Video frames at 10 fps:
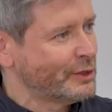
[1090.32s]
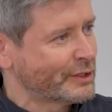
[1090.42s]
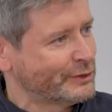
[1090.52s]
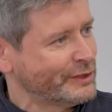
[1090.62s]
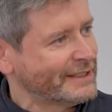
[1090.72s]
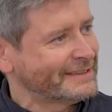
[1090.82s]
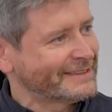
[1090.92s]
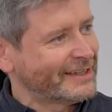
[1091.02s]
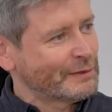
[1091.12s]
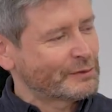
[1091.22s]
as long to do this.
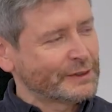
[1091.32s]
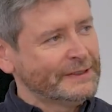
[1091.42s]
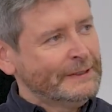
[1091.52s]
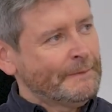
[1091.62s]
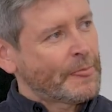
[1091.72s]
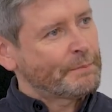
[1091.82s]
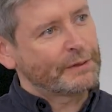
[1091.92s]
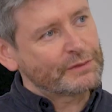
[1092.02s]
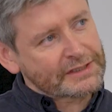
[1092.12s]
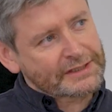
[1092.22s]
Right? So, but
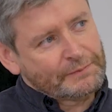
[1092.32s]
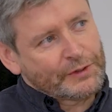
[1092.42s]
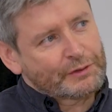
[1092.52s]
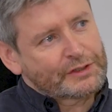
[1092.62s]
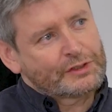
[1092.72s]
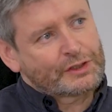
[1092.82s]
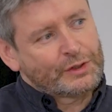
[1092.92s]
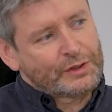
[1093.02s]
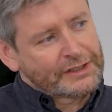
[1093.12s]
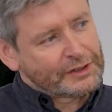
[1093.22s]
it was just,
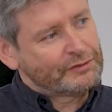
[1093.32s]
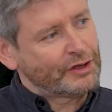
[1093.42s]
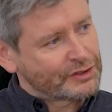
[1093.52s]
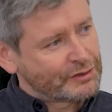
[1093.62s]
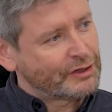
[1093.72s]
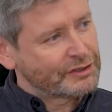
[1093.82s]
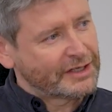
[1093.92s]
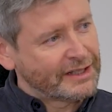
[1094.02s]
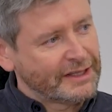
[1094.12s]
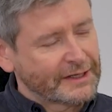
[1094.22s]
slowly sort of nudging
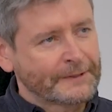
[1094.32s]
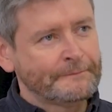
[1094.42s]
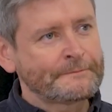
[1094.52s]
in there.